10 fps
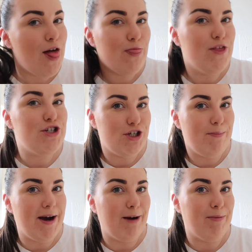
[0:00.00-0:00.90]
the
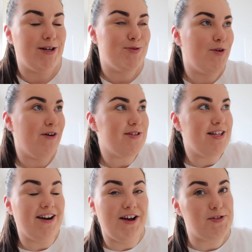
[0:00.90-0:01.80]
shebang, because we're obviously
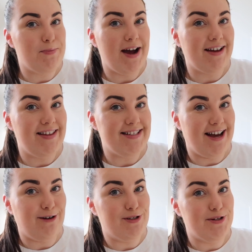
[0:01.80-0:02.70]
going to have to pack this
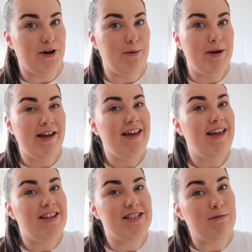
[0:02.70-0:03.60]
house up.
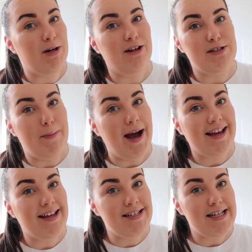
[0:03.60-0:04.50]
There's going to be loads of
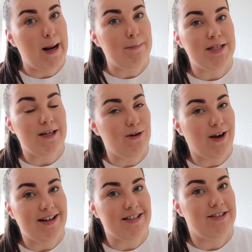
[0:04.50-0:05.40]
packing tips that you
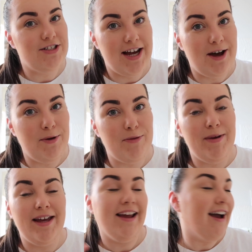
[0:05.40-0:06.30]
guys can share with
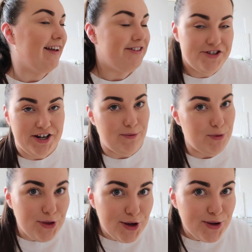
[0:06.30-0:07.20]
me, I can share
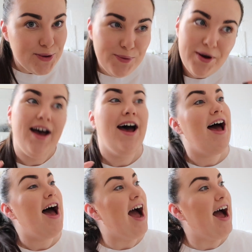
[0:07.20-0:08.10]
with you,
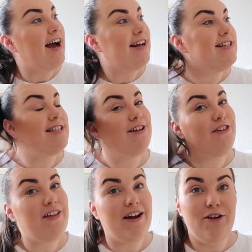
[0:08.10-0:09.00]
and there'll
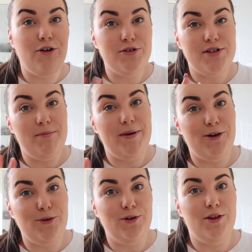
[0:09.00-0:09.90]
then also be
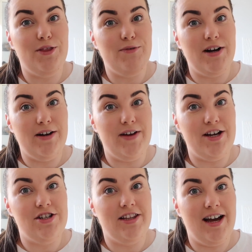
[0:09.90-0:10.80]
all of the
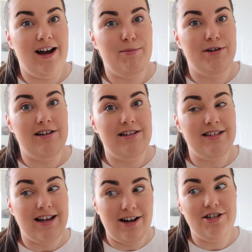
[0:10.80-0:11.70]
renovation that
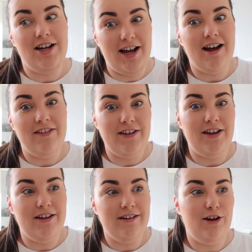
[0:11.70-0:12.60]
happens actually at
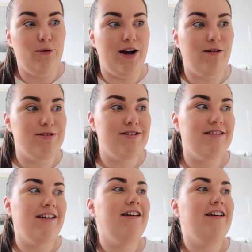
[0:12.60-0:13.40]
the new house.